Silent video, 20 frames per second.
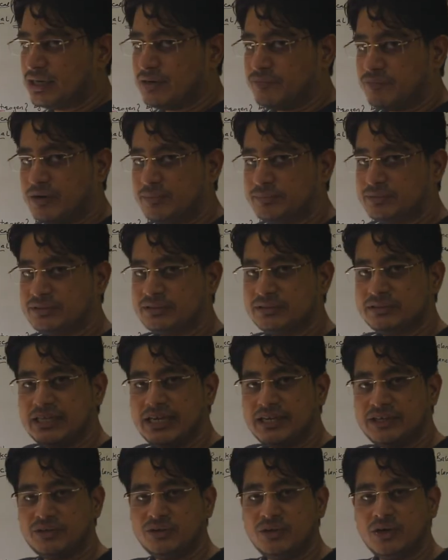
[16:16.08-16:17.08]
confirms
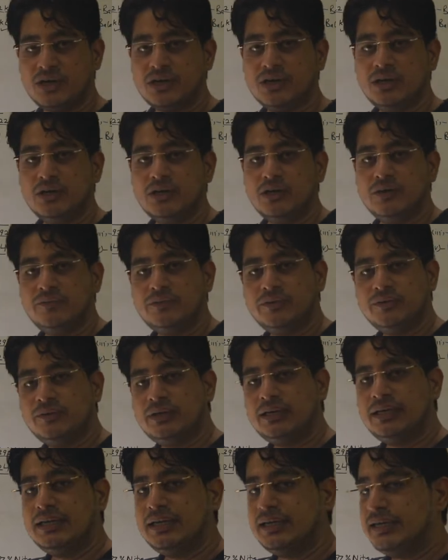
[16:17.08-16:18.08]
that your
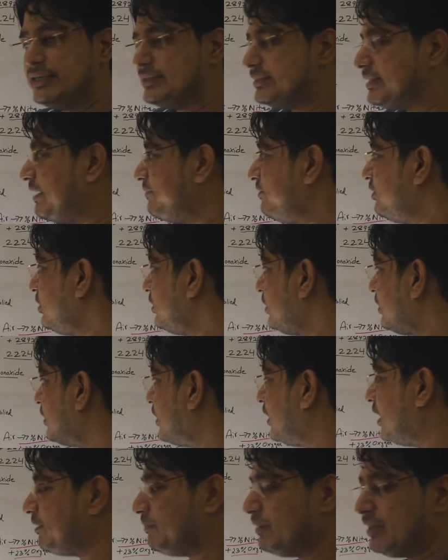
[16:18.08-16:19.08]
fuel is having
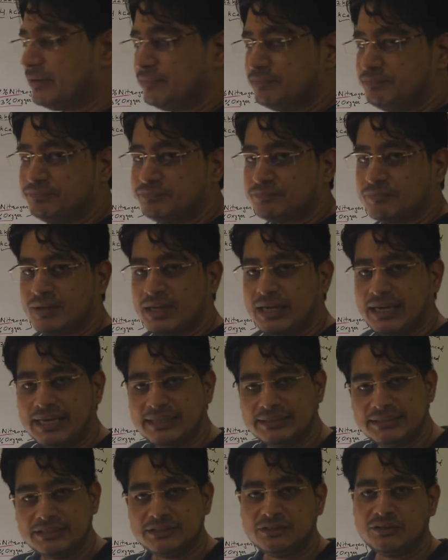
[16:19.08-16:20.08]
carbon
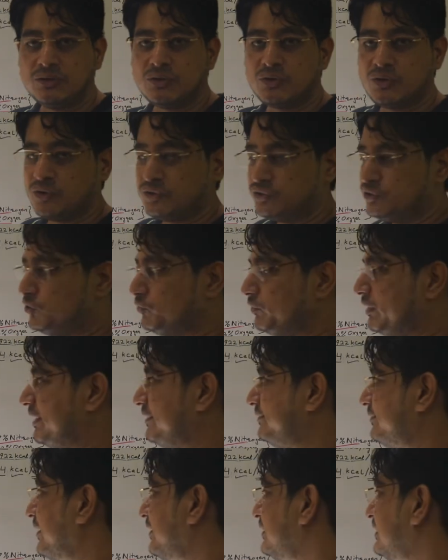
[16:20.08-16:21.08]
as its
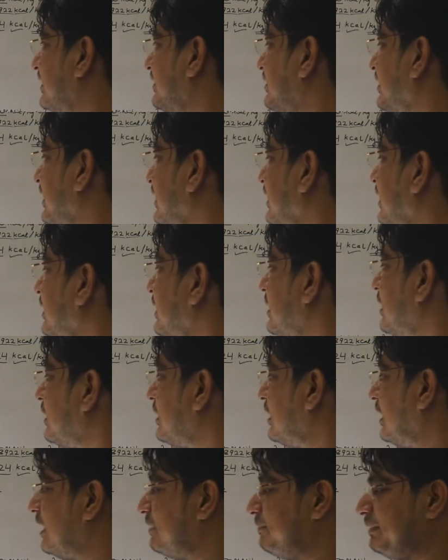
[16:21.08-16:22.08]
constituents, and generally
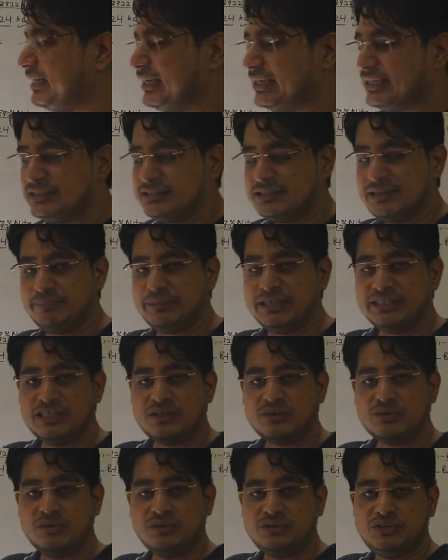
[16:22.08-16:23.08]
carbon is the
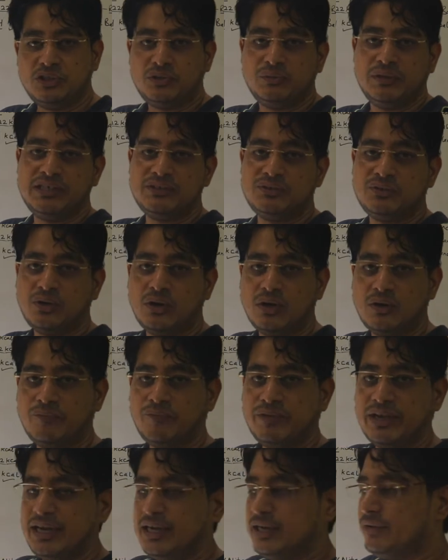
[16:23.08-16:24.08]
major constituents
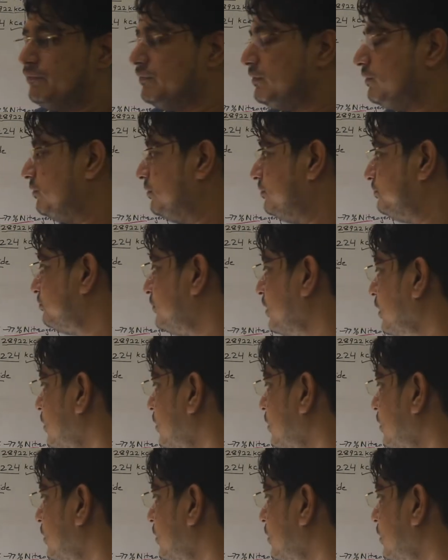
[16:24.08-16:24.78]
of any fuel.